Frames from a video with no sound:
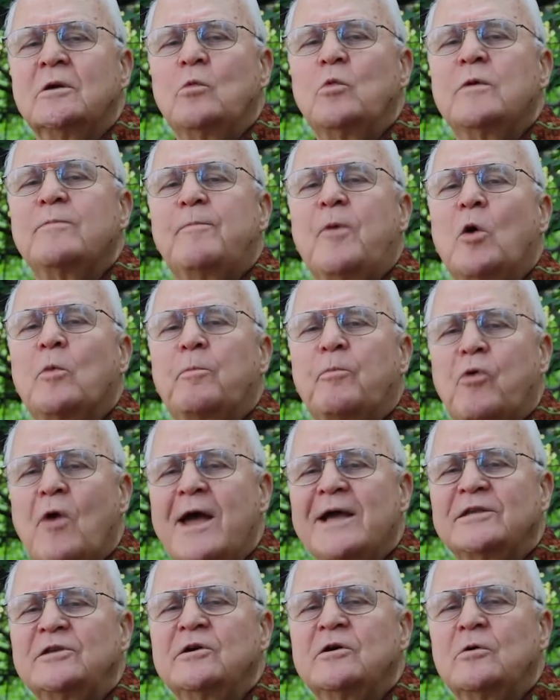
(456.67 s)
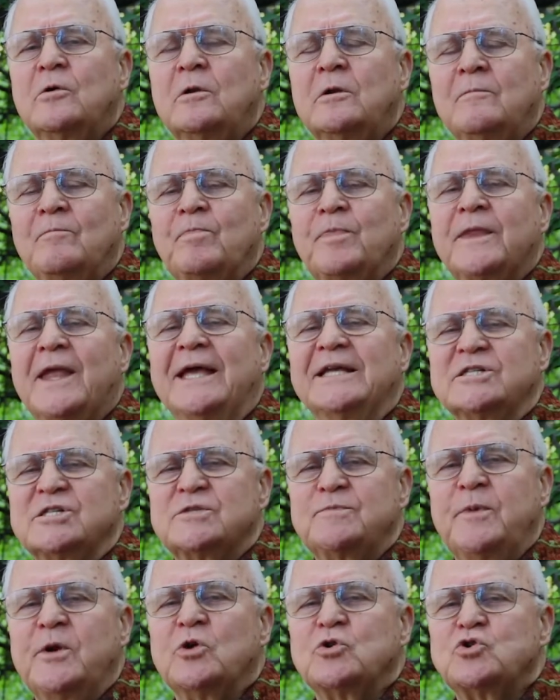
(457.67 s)
with both practical and
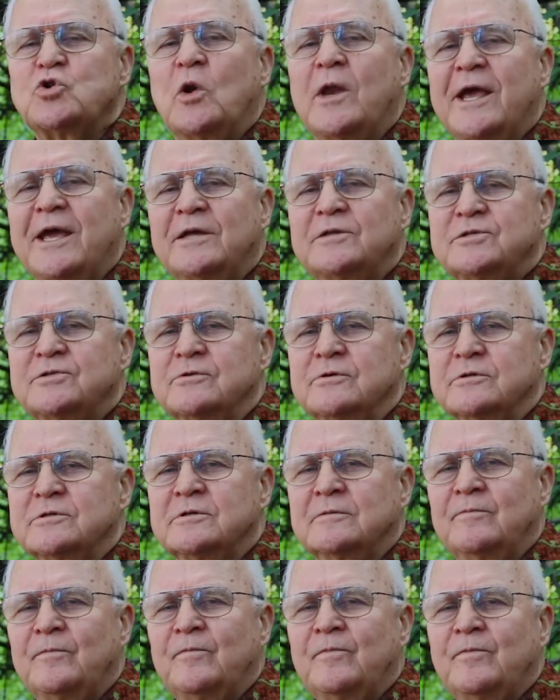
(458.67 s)
spiritual answers.